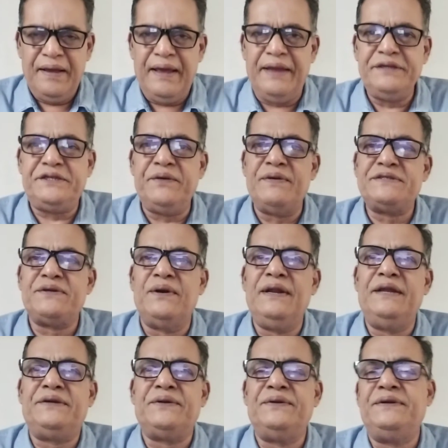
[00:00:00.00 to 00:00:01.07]
and she was
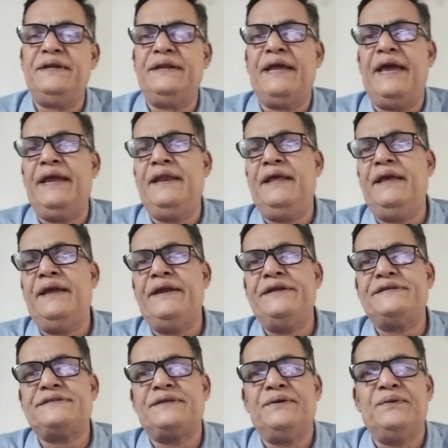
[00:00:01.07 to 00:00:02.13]
only 29
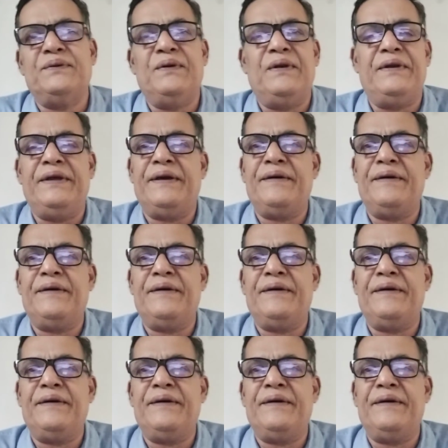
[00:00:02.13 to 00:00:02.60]
years old.